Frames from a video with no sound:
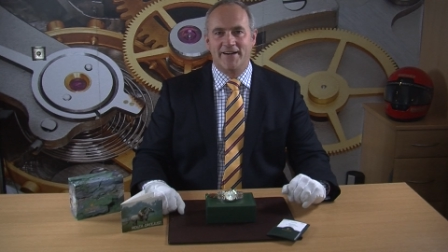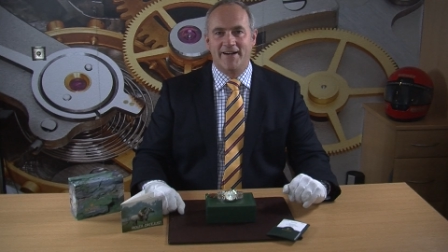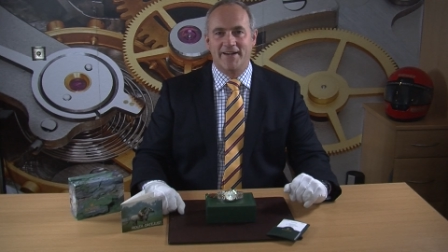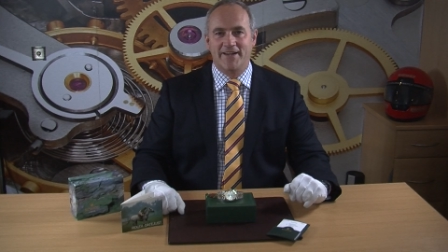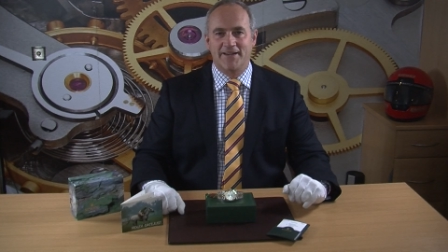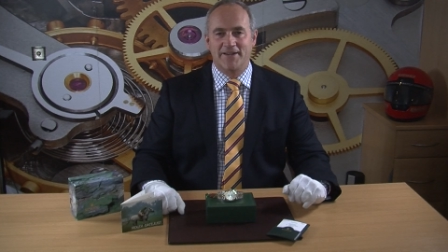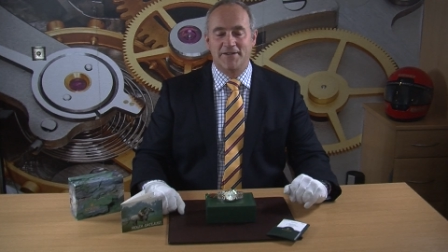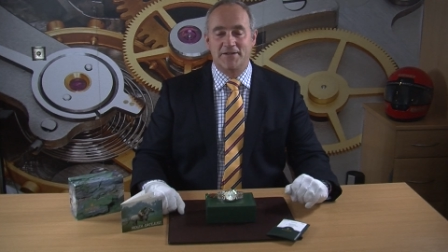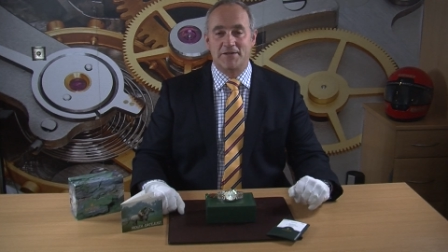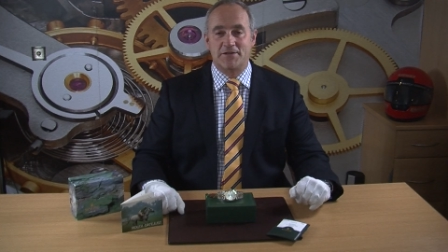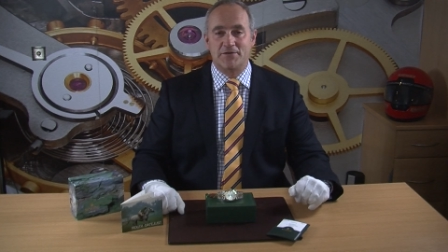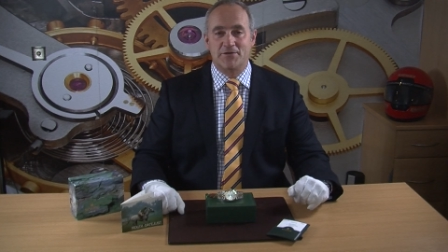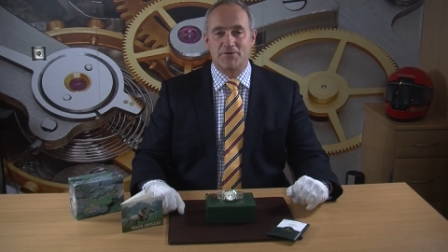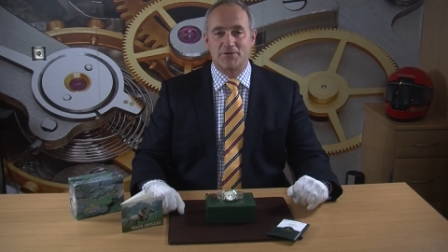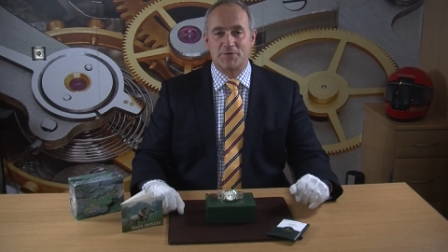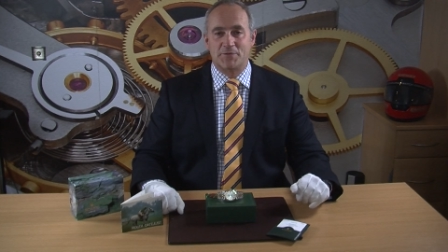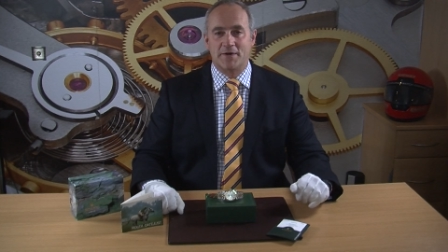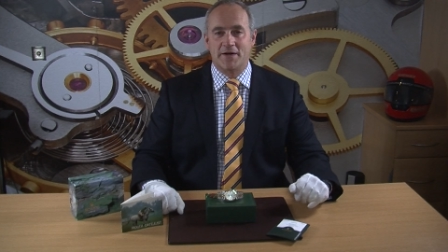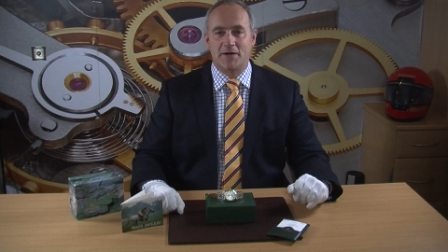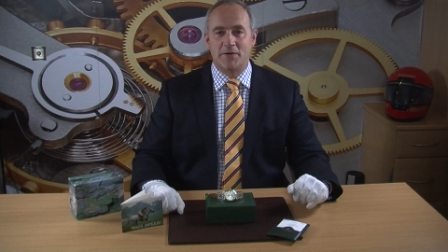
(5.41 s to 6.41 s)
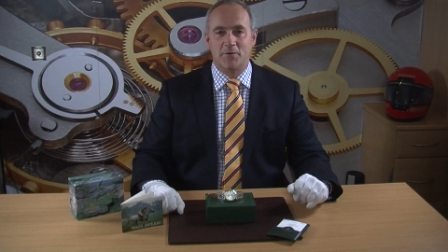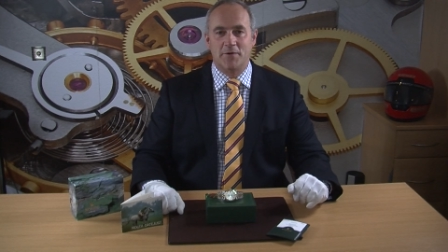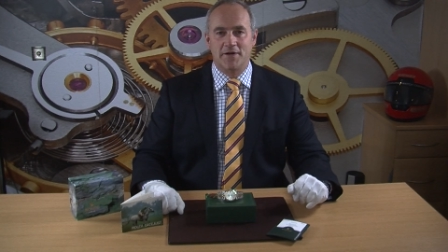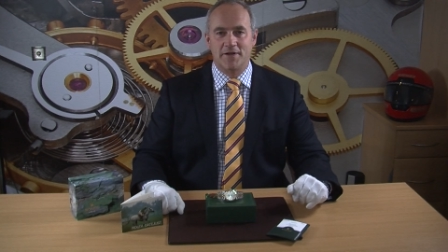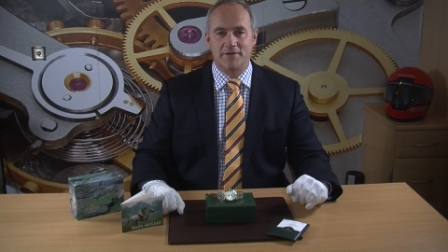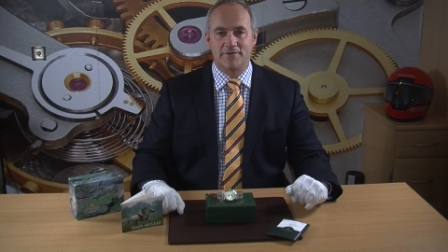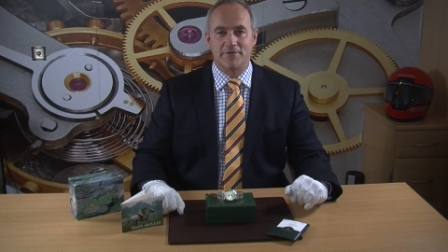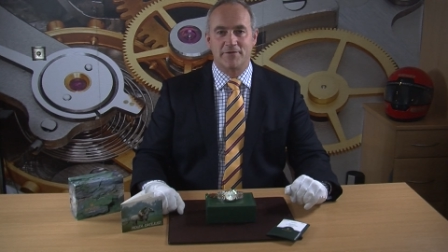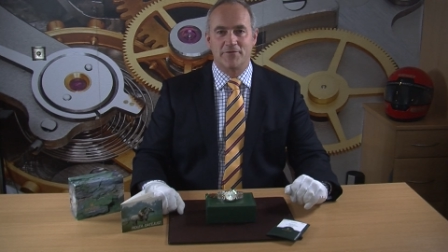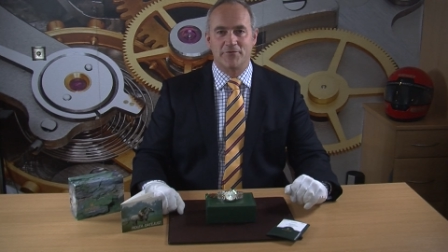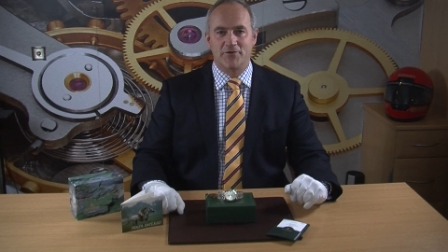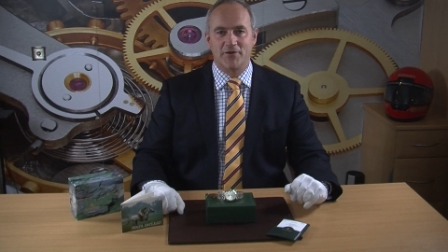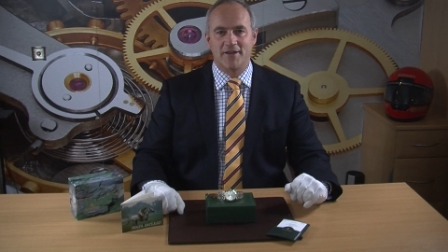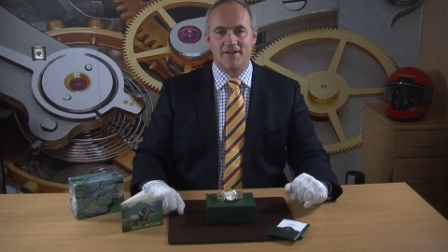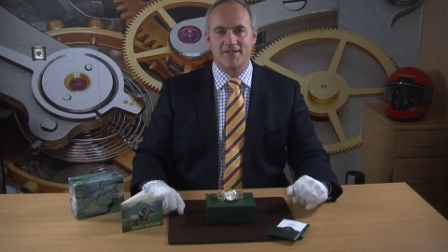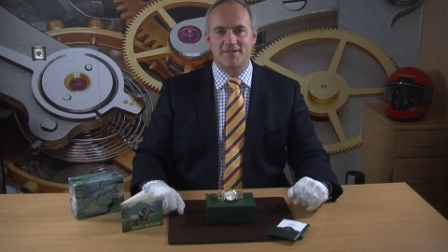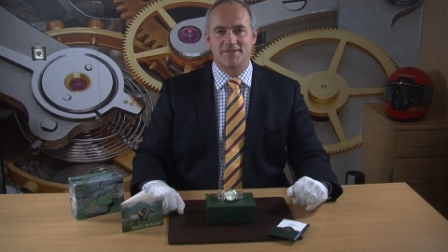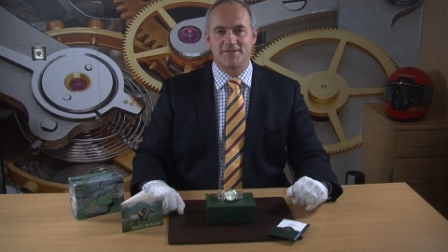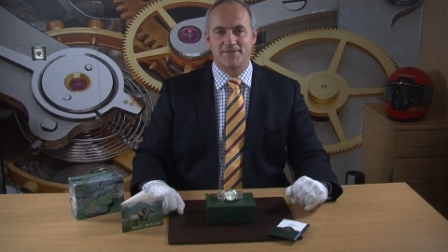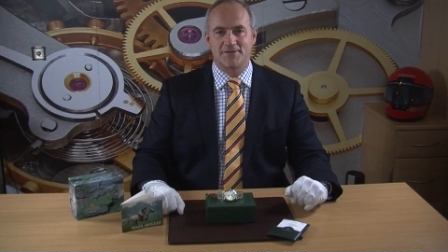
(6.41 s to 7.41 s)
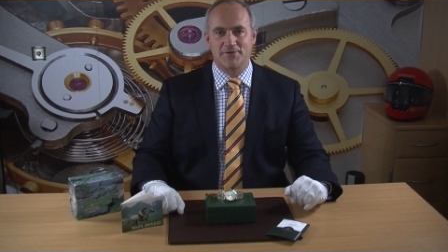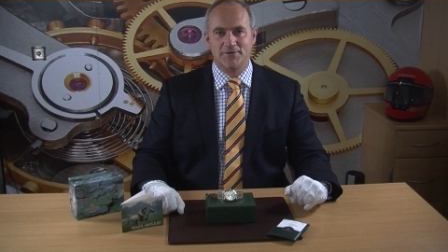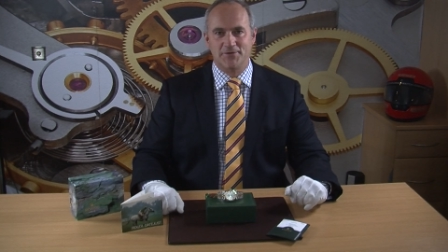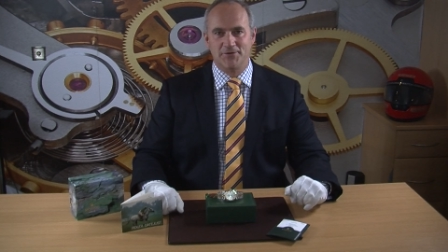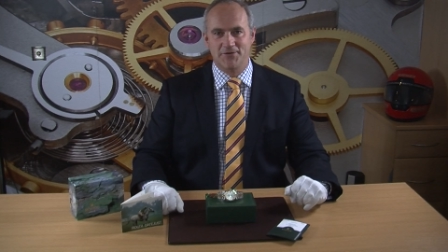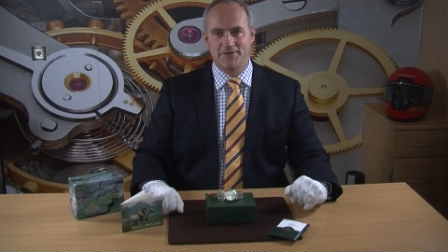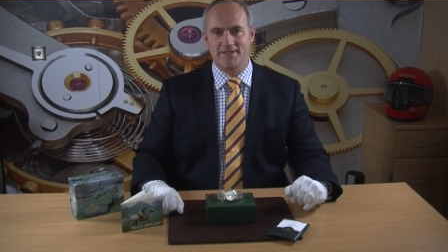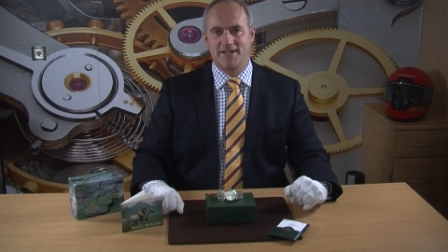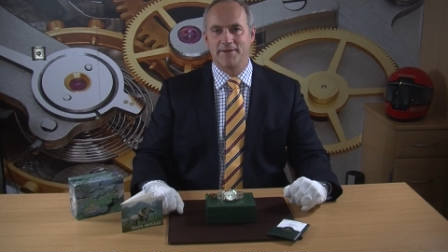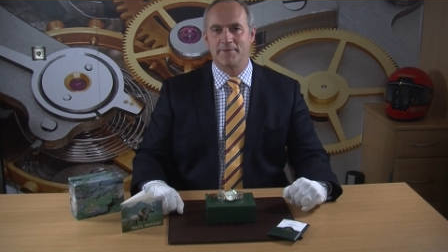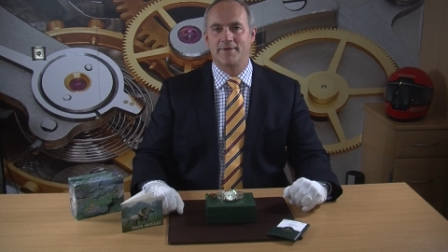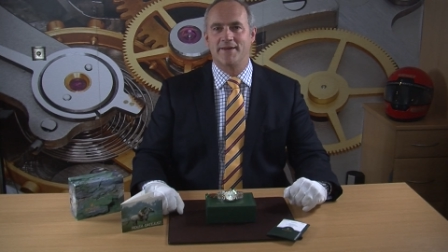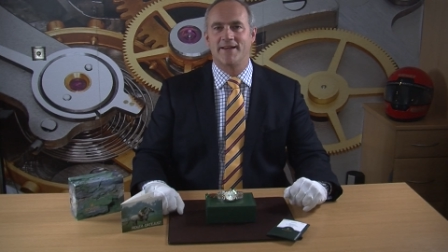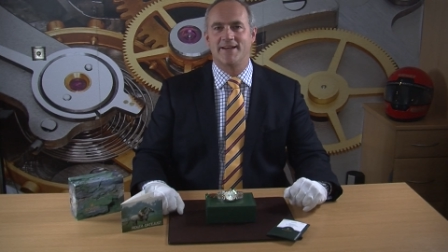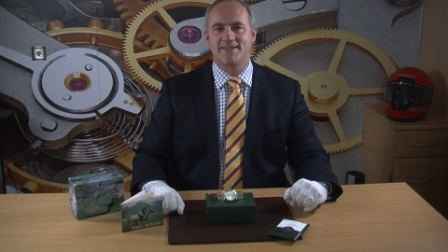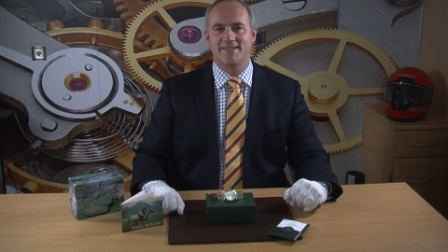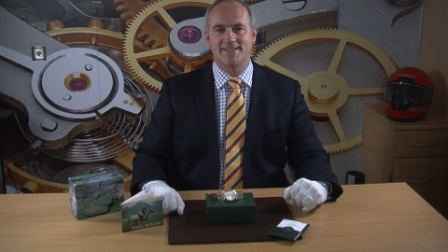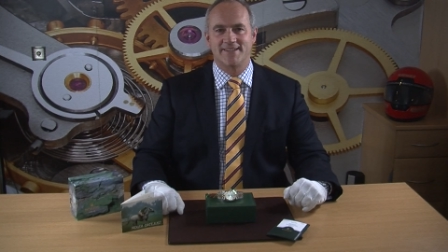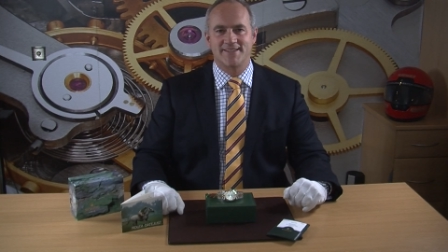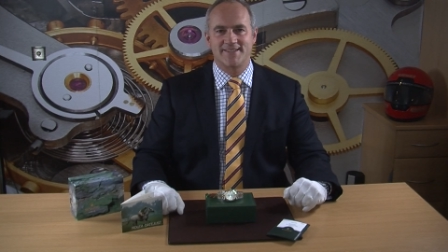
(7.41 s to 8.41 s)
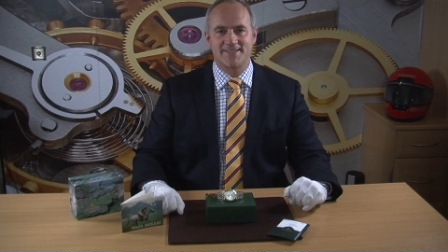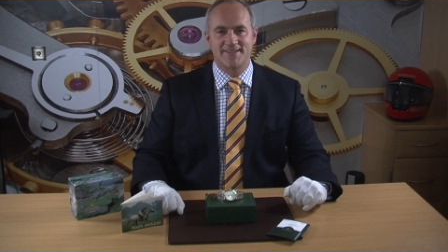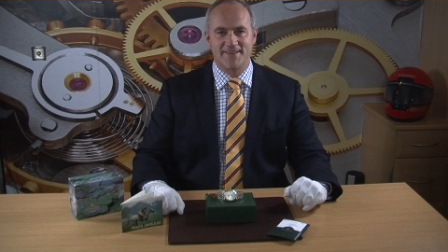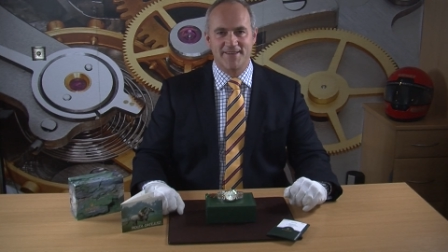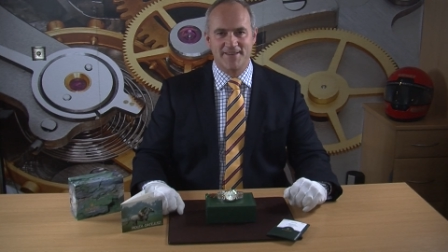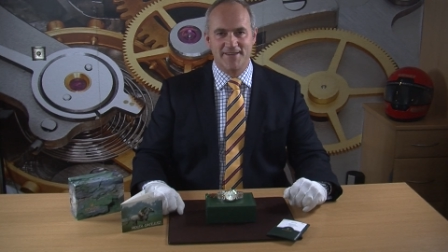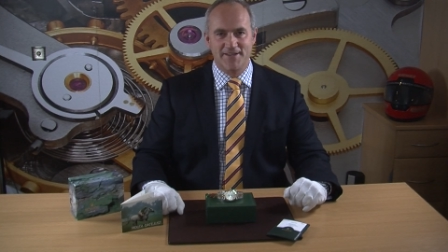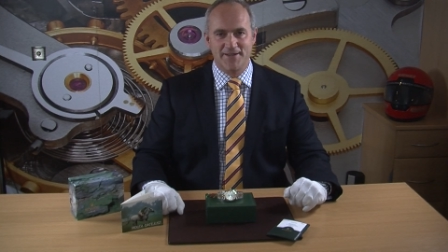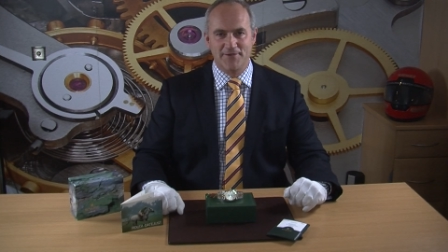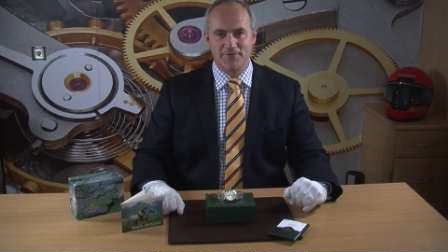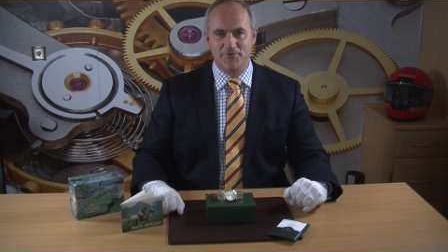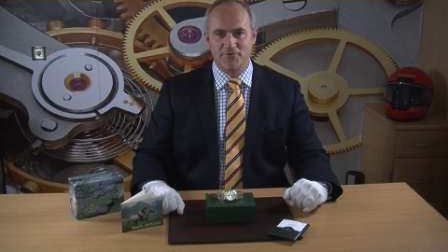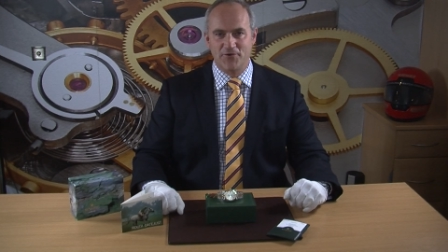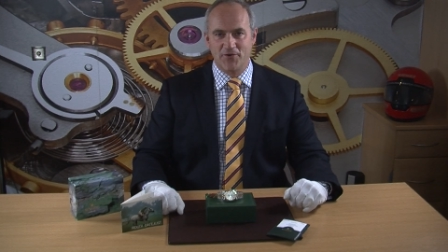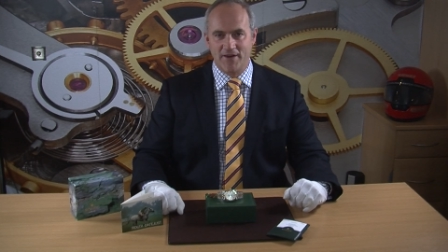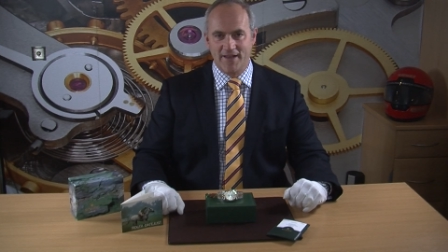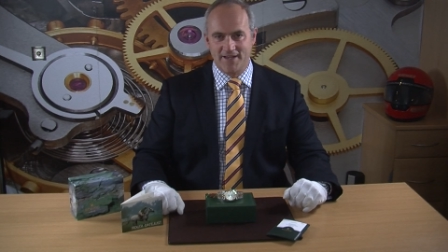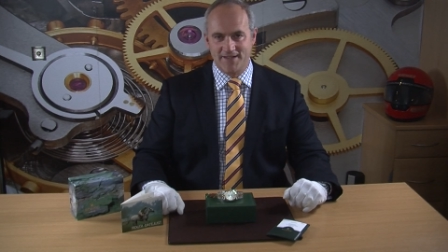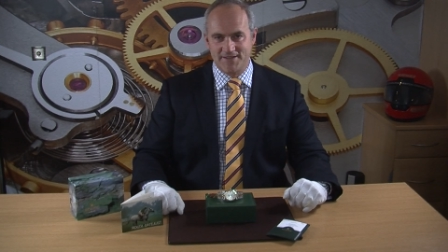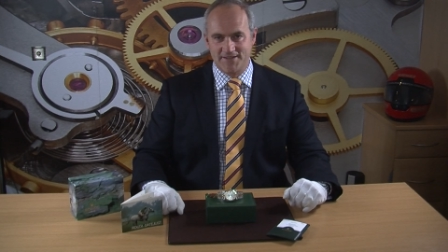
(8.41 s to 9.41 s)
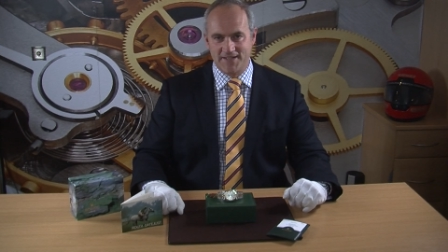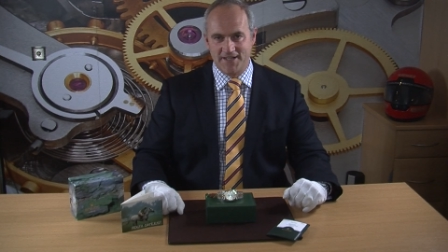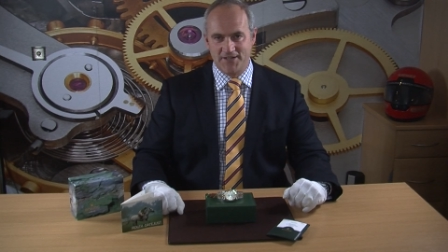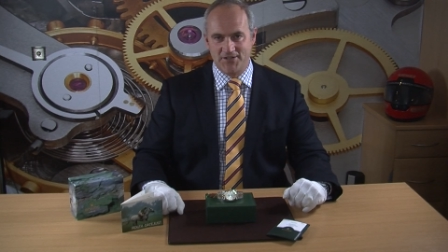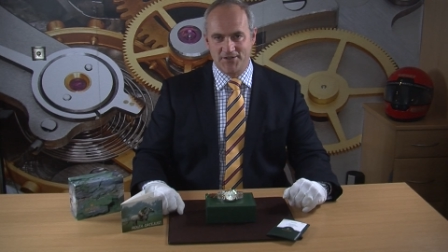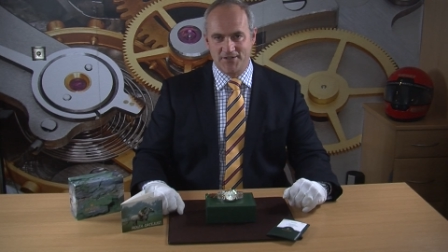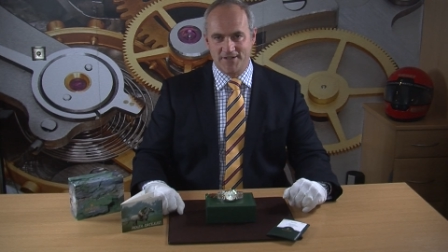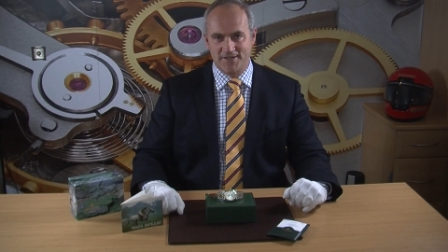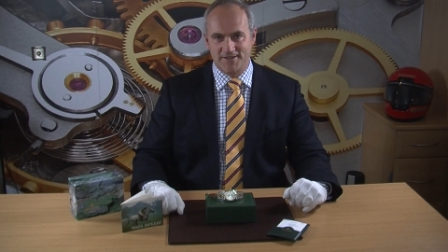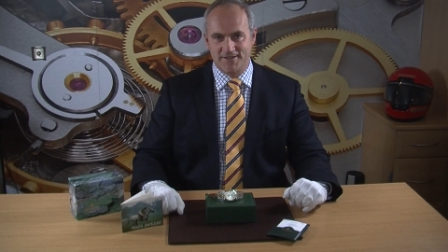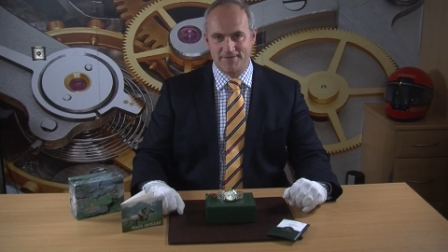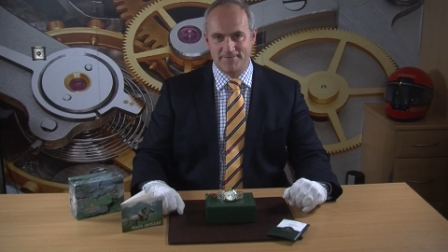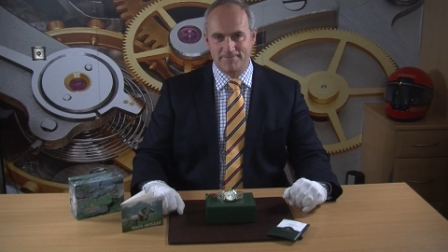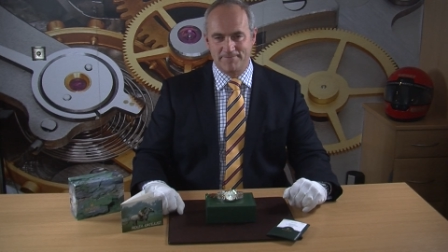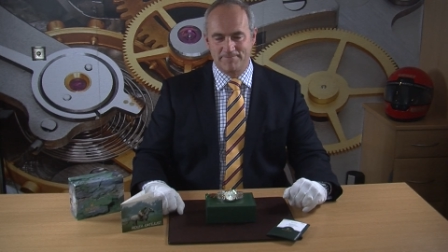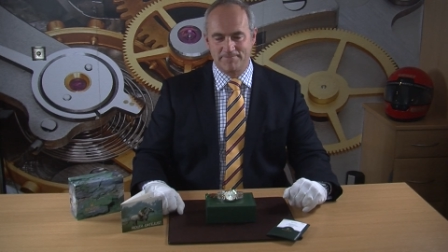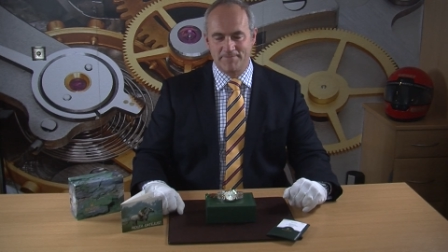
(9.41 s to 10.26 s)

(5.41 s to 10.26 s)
I'm going to talk about one of Rolex's all-time classics, the Rolex Datejust.